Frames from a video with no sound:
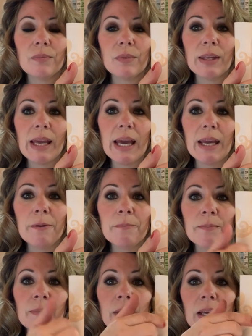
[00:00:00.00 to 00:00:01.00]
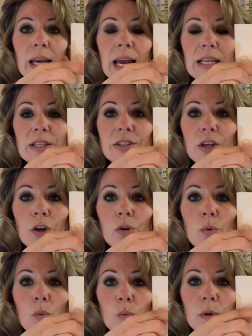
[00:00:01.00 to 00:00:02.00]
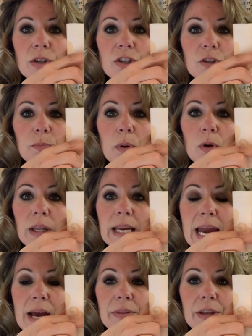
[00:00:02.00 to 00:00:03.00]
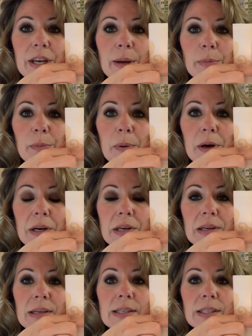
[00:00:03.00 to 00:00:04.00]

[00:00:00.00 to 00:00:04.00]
Okay? And so we're just pulling out the number partners.